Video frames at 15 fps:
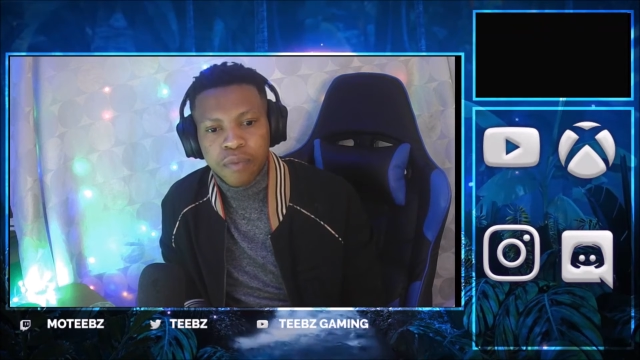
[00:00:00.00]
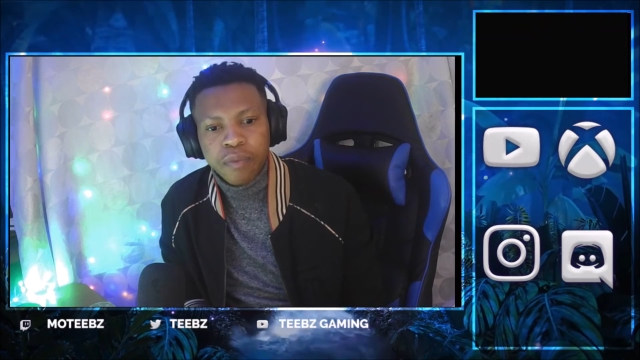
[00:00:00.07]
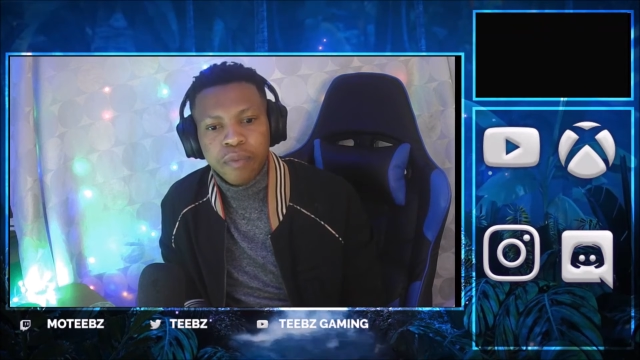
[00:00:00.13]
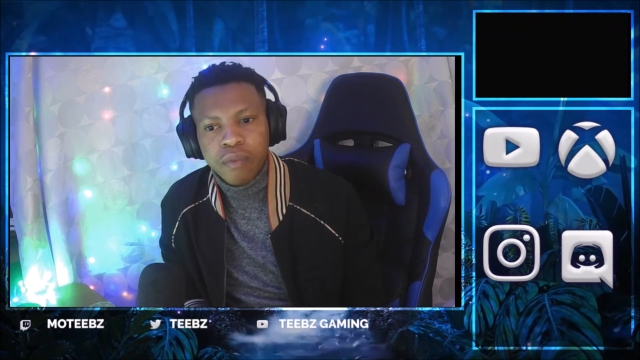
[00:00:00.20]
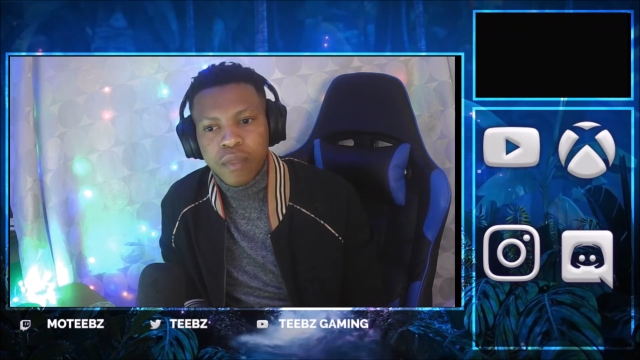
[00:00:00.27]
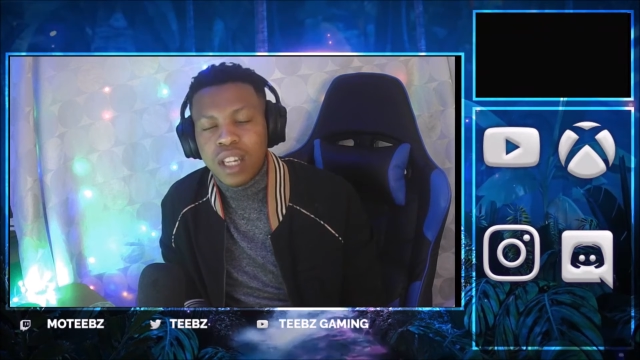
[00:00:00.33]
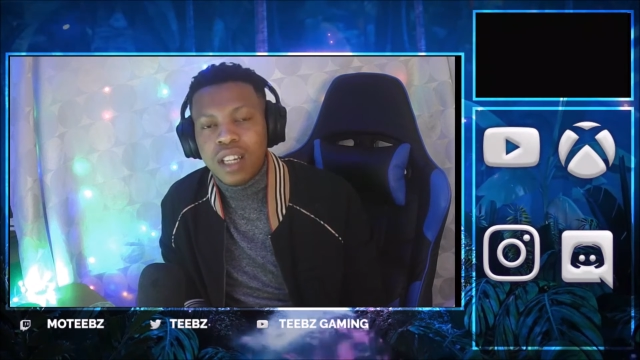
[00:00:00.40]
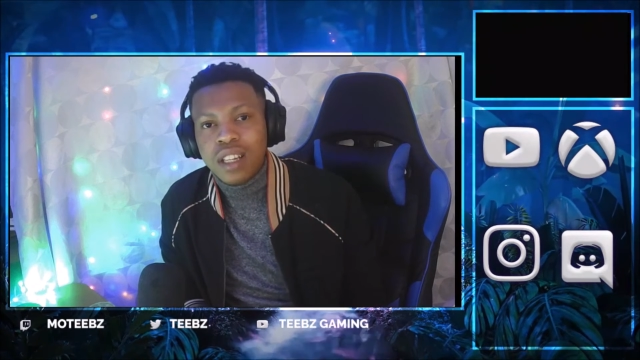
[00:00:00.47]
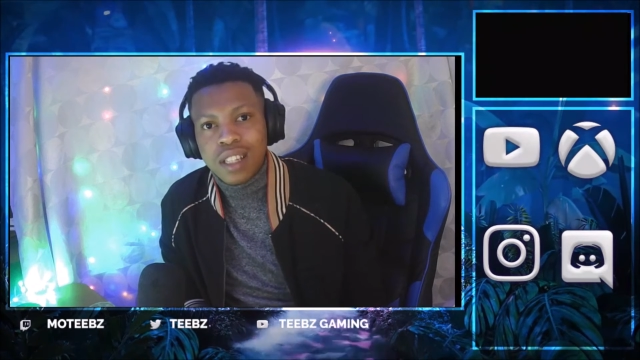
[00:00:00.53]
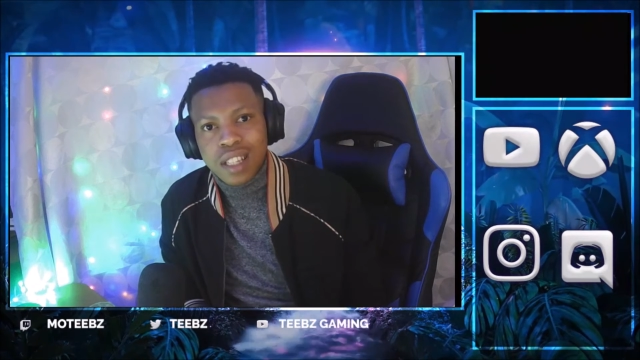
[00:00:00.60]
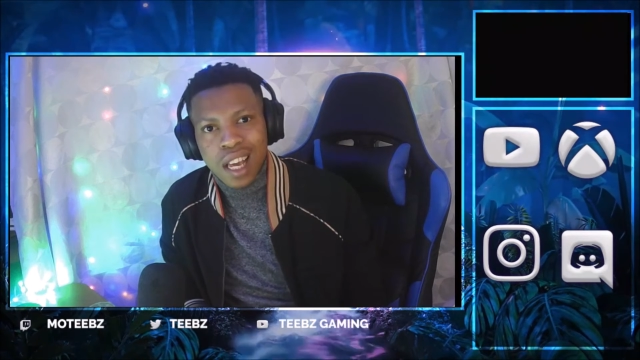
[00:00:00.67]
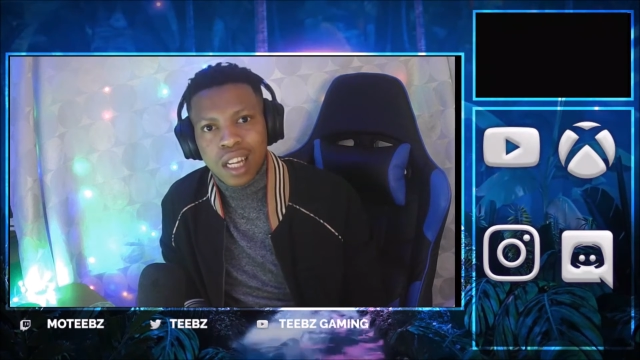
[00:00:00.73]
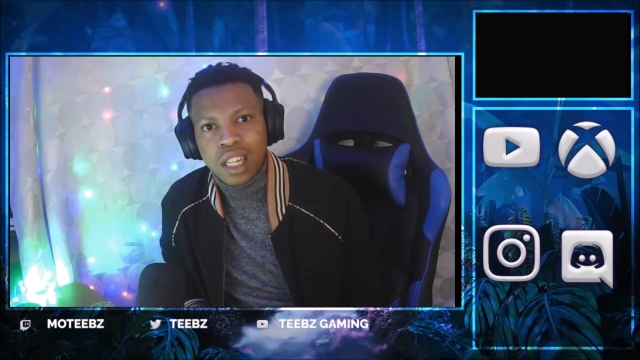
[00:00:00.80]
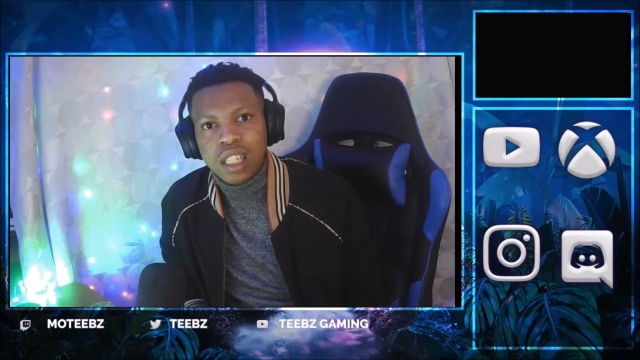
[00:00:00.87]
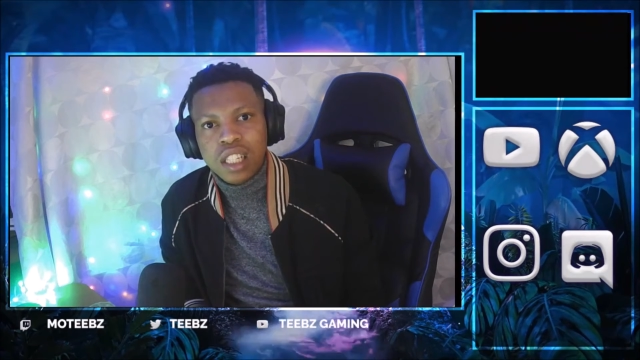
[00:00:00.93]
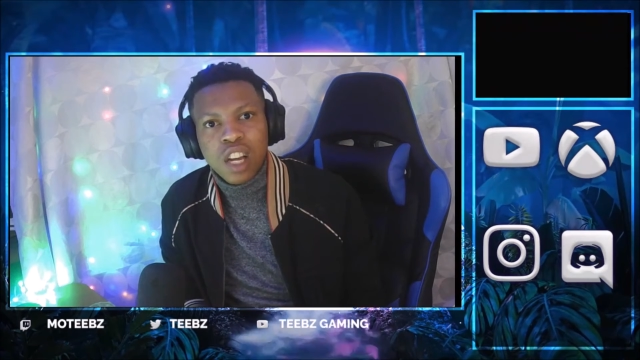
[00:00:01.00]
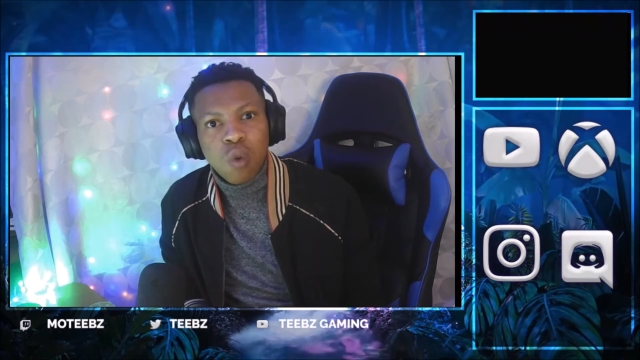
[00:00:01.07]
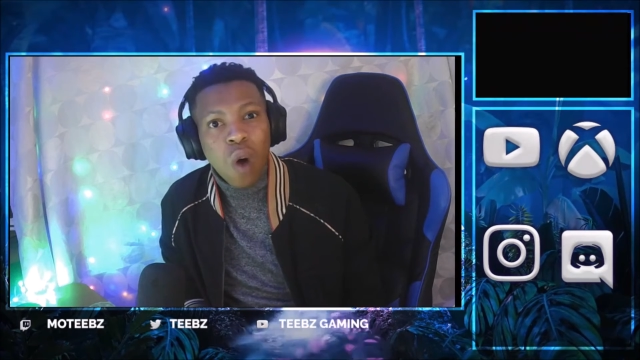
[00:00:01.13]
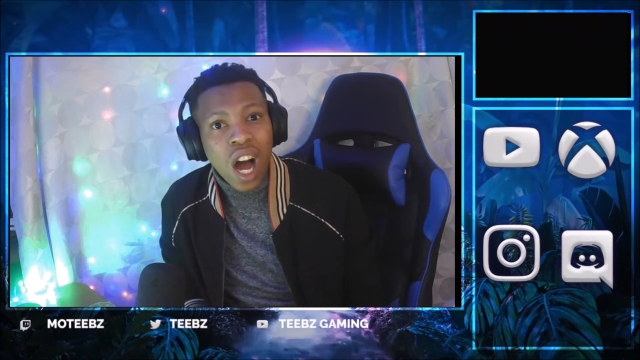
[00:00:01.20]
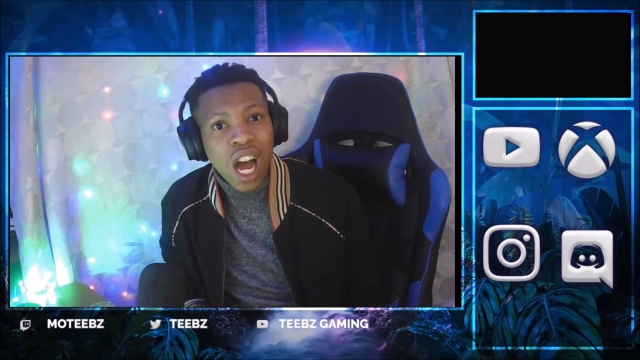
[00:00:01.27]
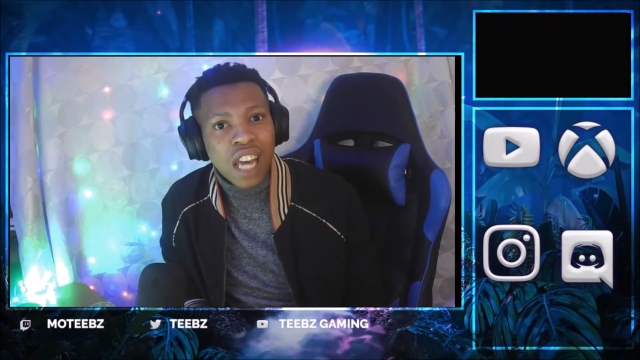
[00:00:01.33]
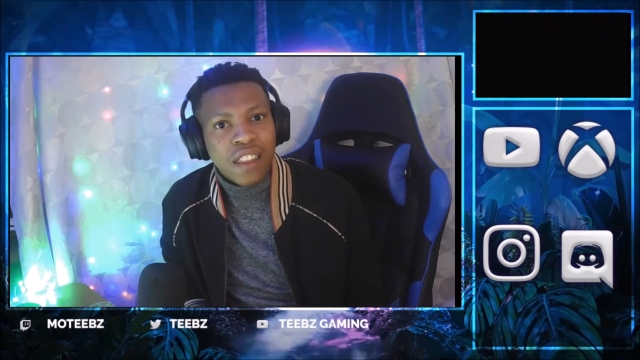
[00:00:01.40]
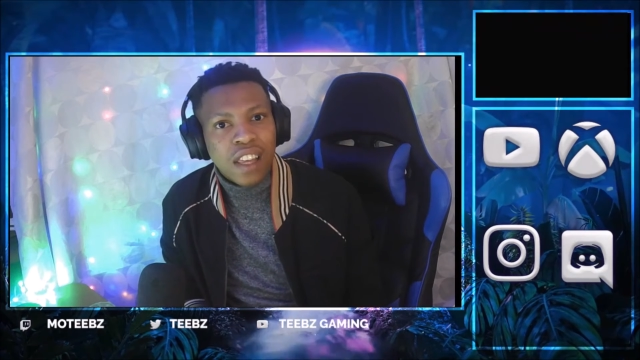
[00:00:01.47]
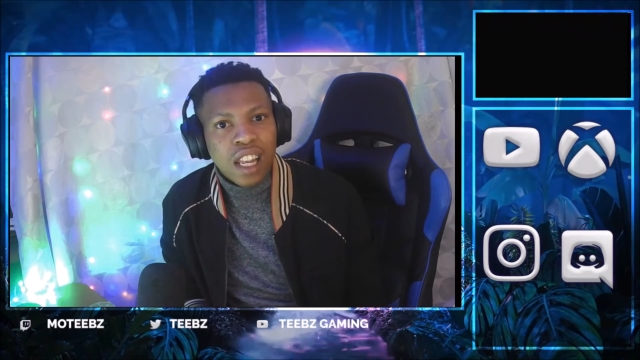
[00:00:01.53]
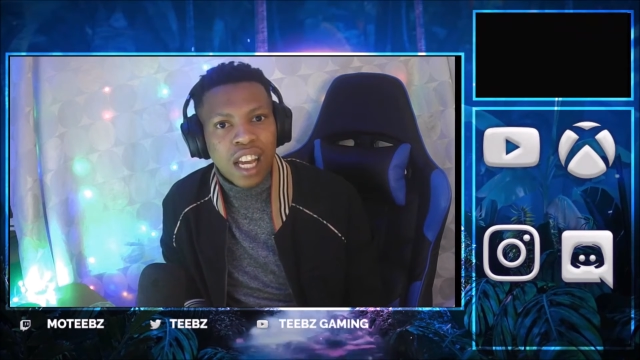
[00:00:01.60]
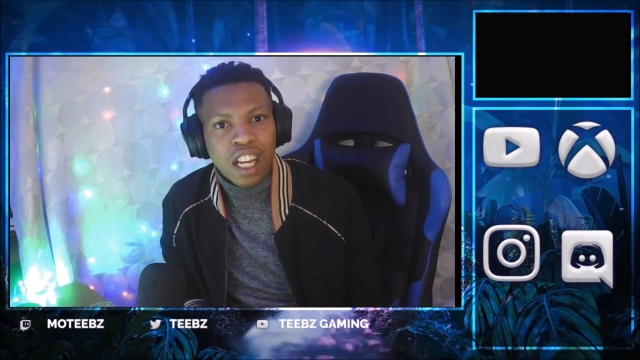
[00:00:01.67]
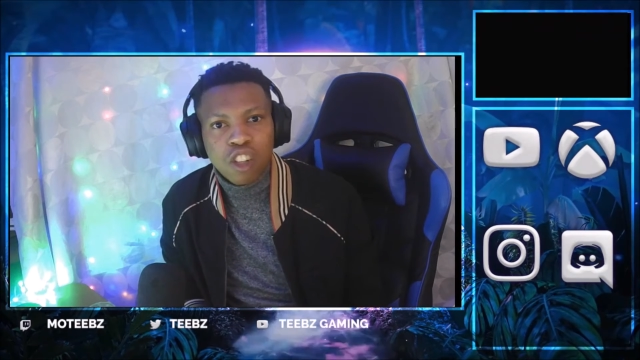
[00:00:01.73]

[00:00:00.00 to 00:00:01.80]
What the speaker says: exactly, and why they like,